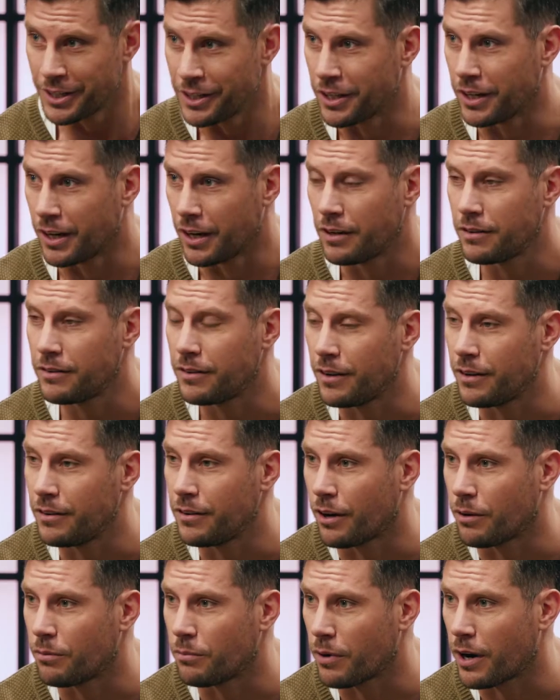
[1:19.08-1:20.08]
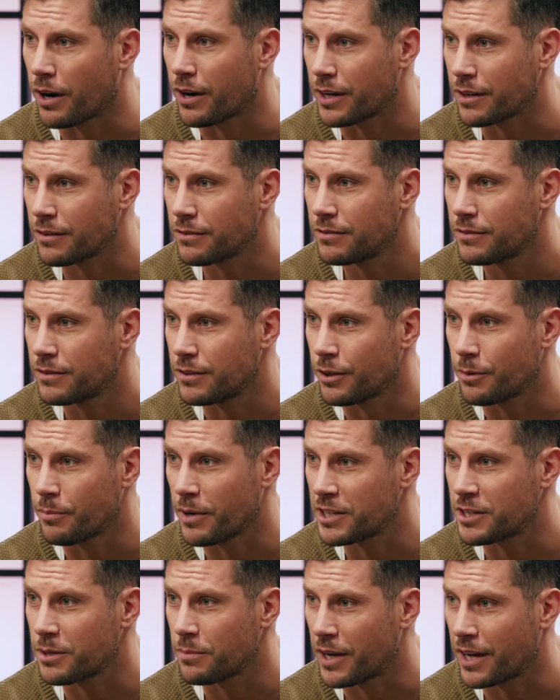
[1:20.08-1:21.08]
you know, not worrying too
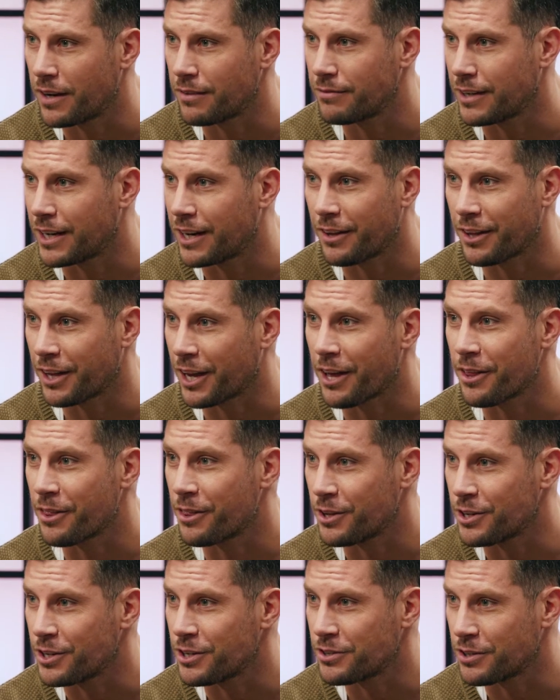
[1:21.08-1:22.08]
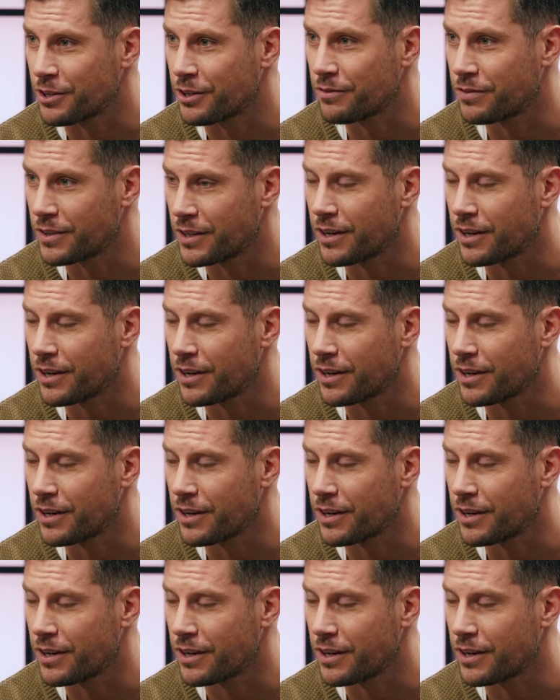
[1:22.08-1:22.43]
much about anything other than yourself,